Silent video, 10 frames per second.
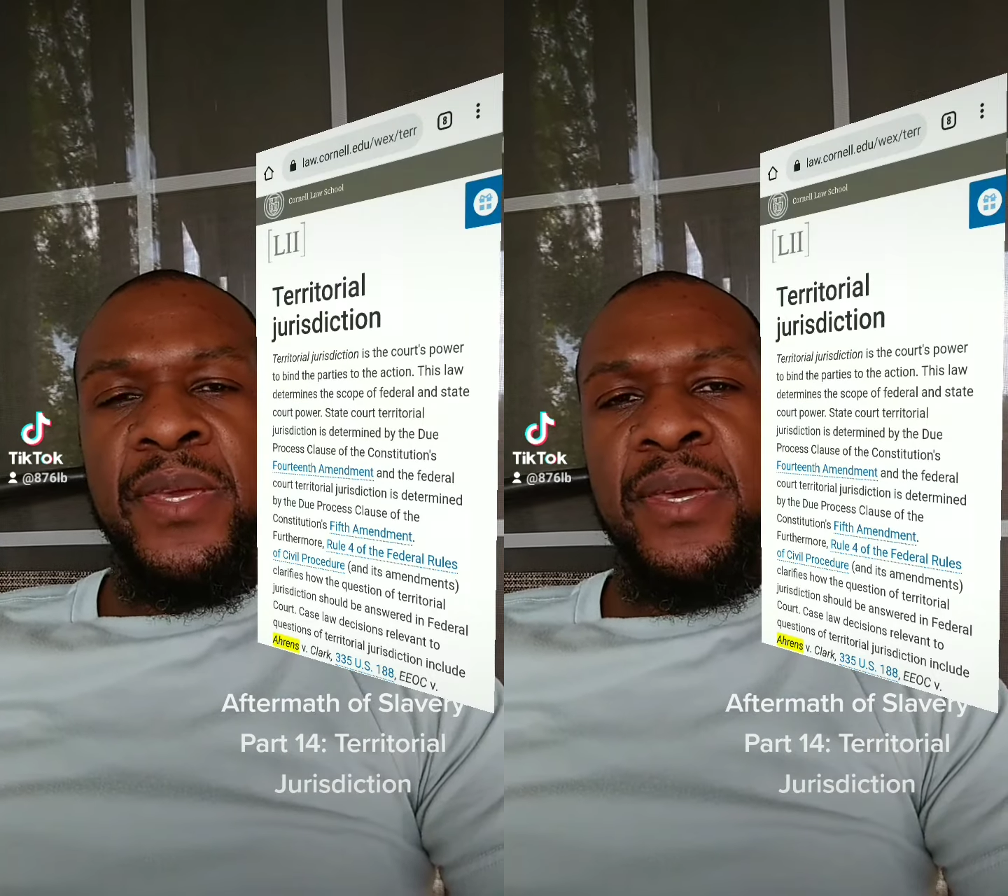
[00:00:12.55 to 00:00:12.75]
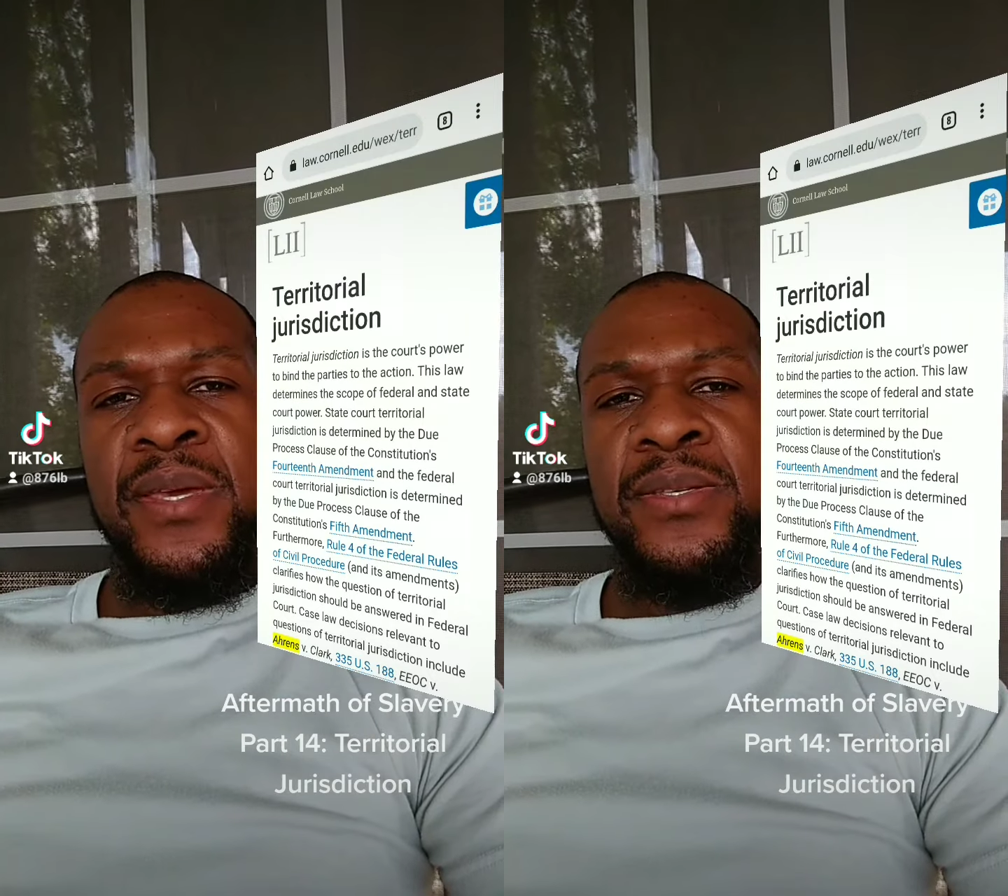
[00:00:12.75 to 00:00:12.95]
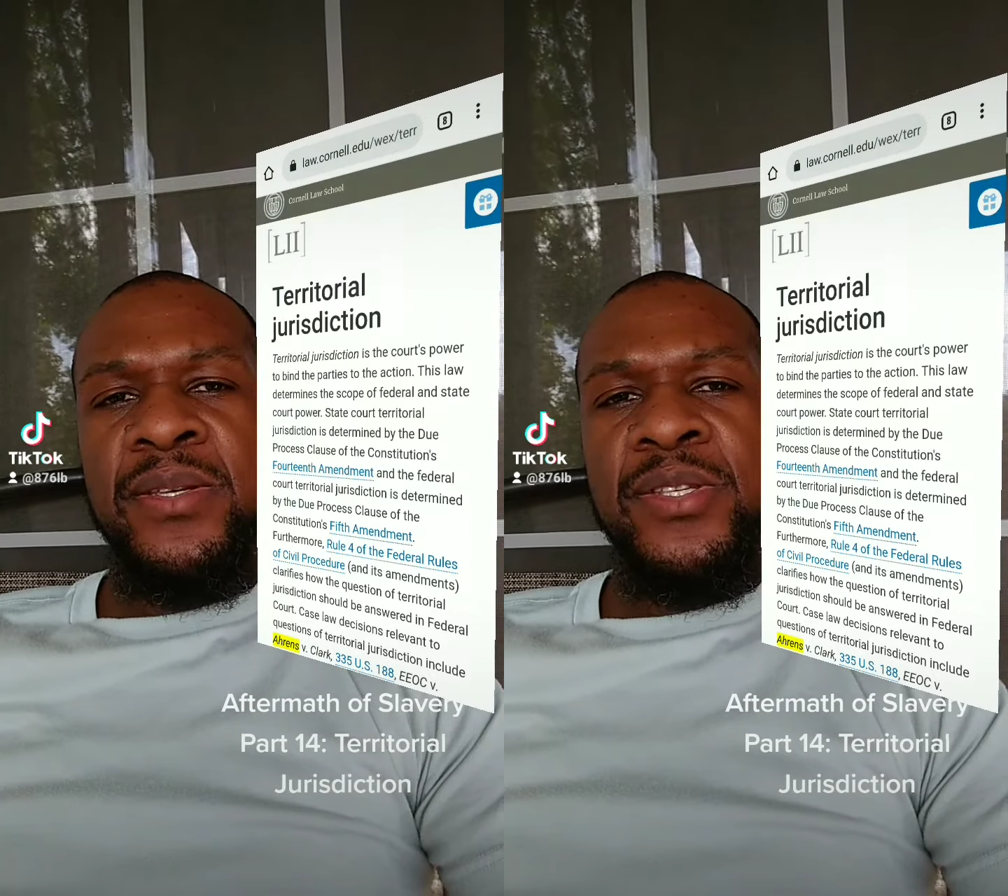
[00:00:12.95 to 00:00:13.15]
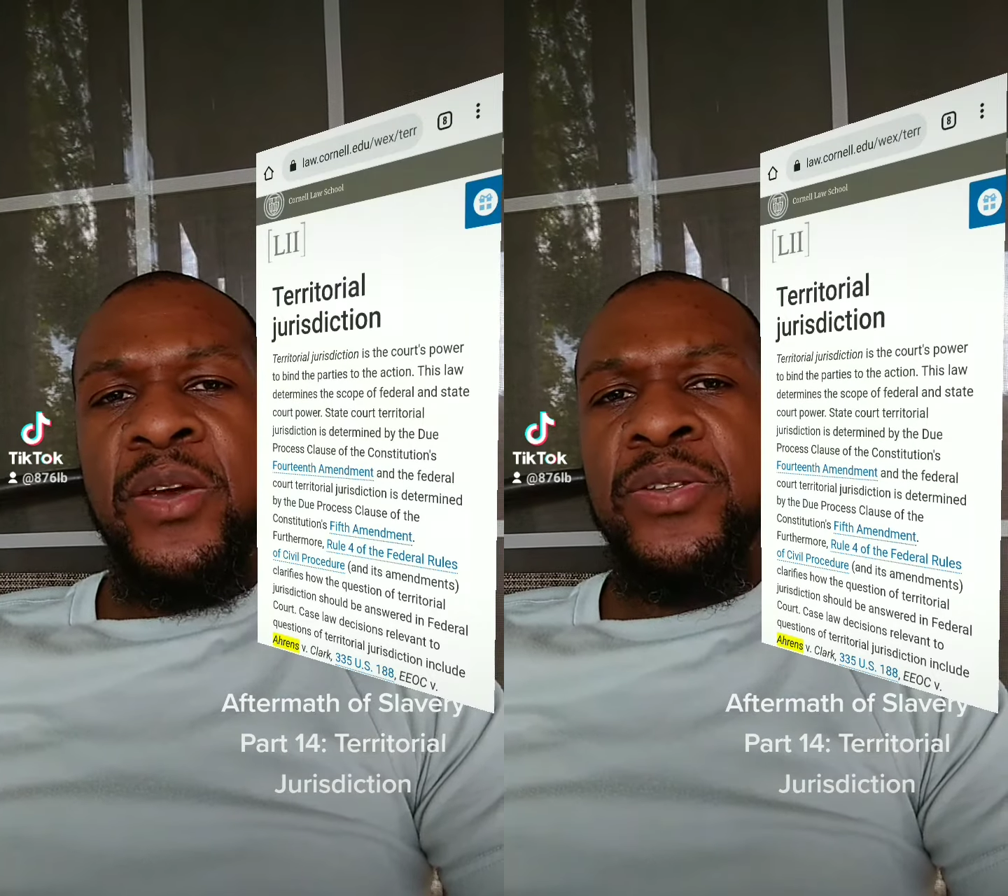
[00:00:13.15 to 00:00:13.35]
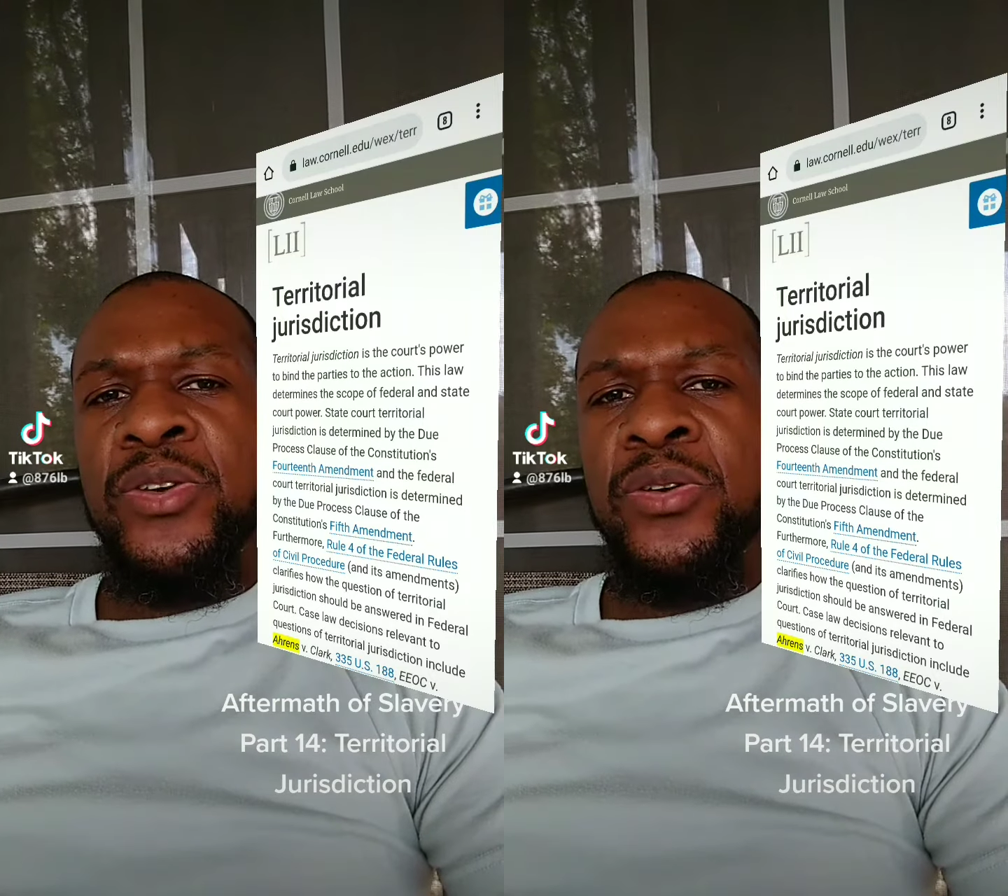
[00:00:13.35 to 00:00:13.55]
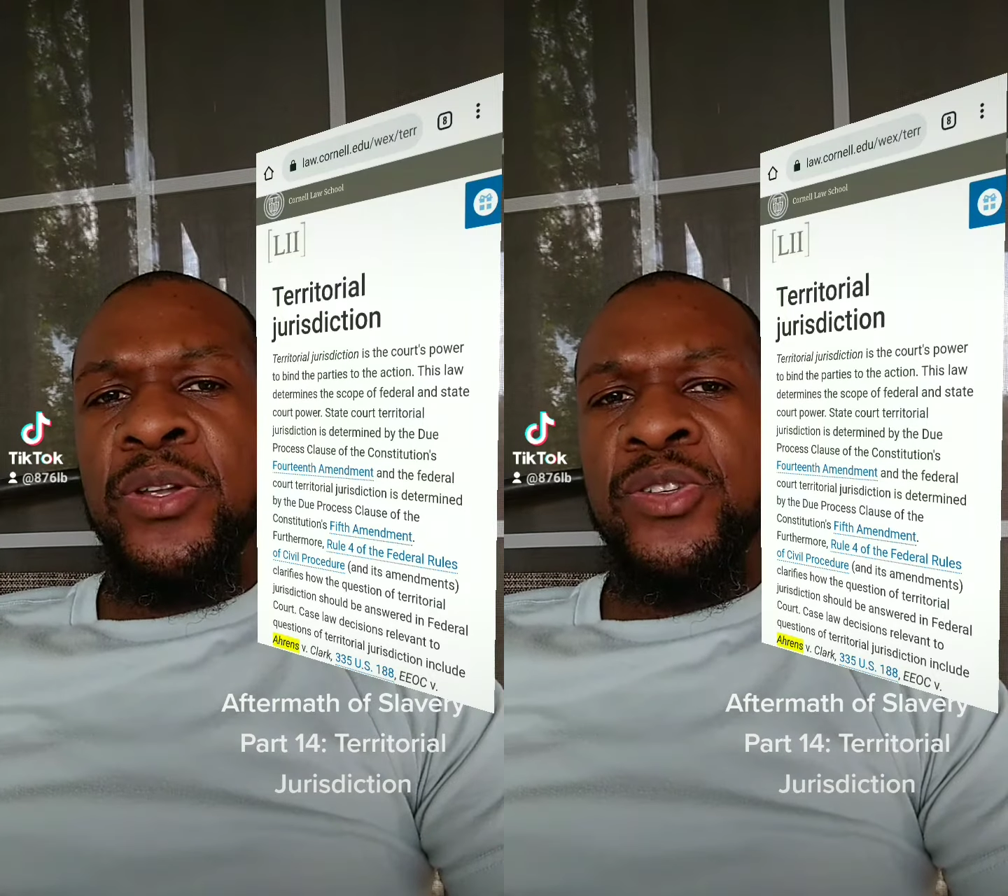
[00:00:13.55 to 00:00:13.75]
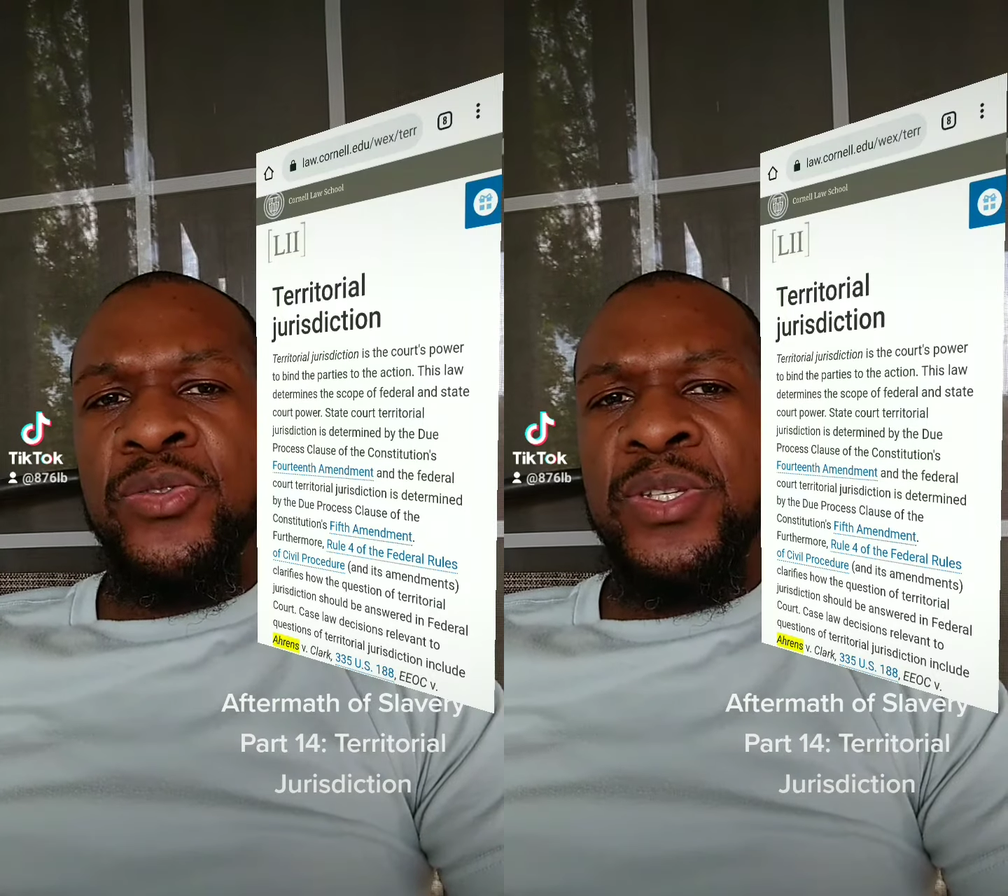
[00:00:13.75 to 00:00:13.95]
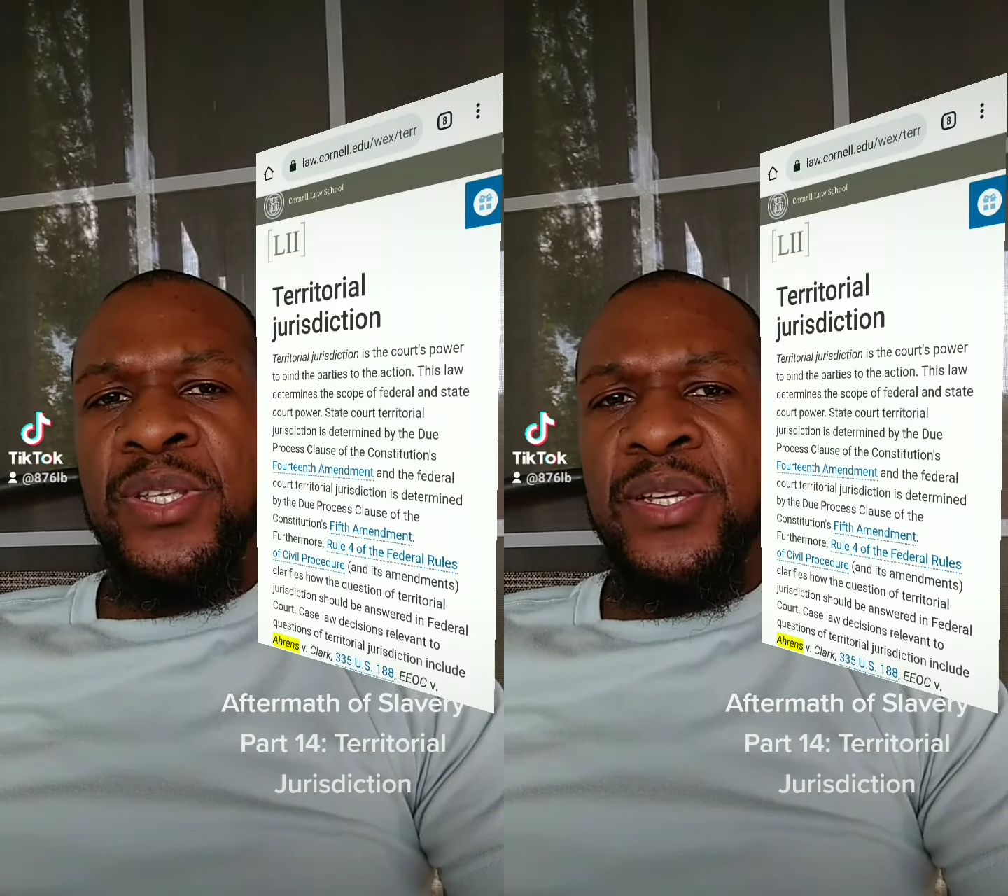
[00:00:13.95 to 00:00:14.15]
is territorial
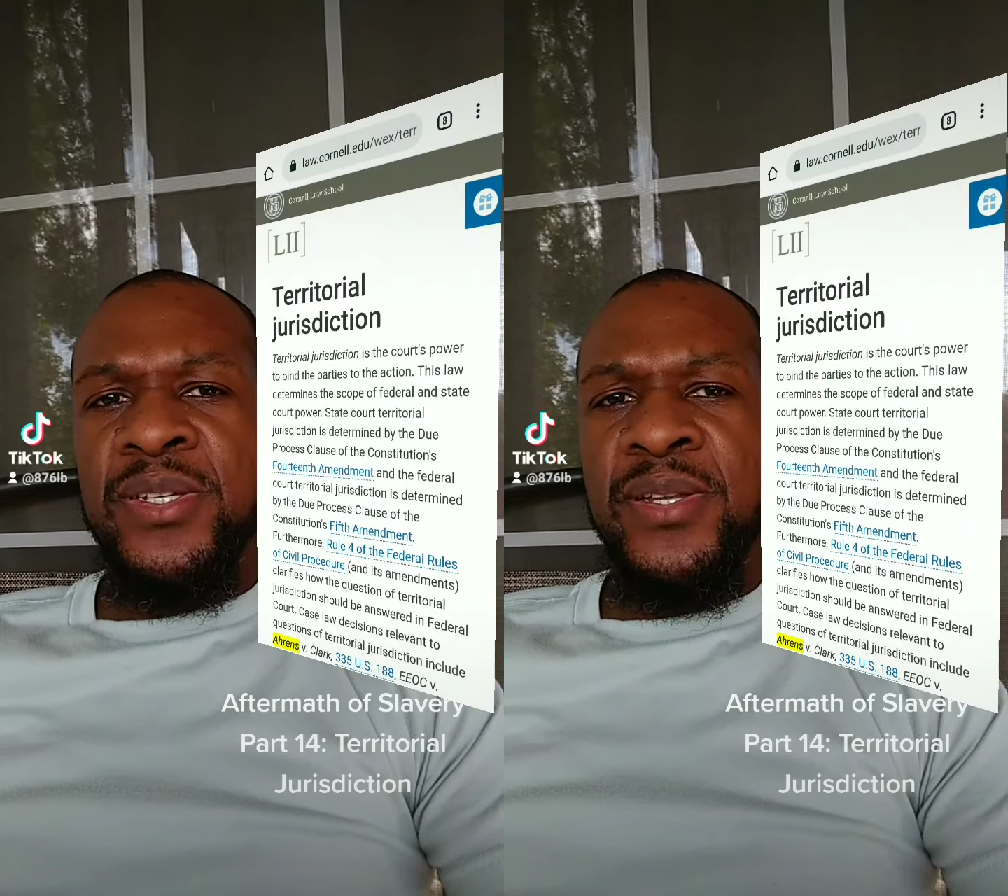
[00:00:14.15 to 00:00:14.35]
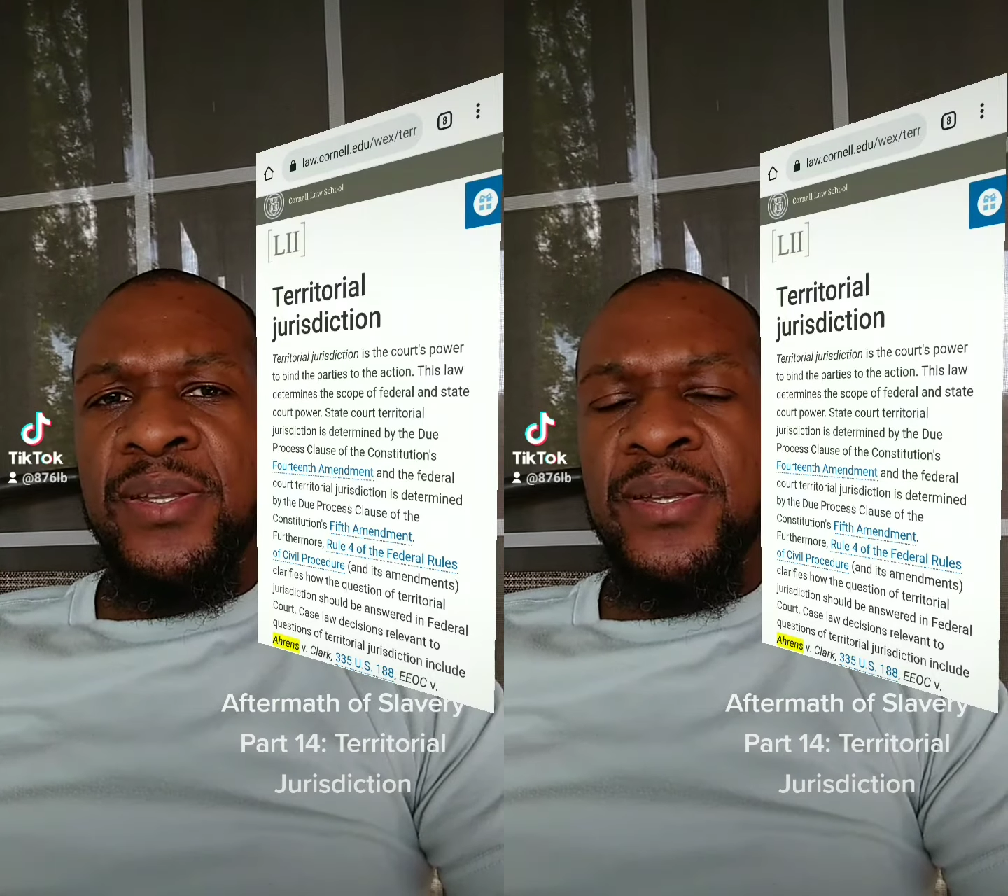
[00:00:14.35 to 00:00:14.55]
jurisdiction.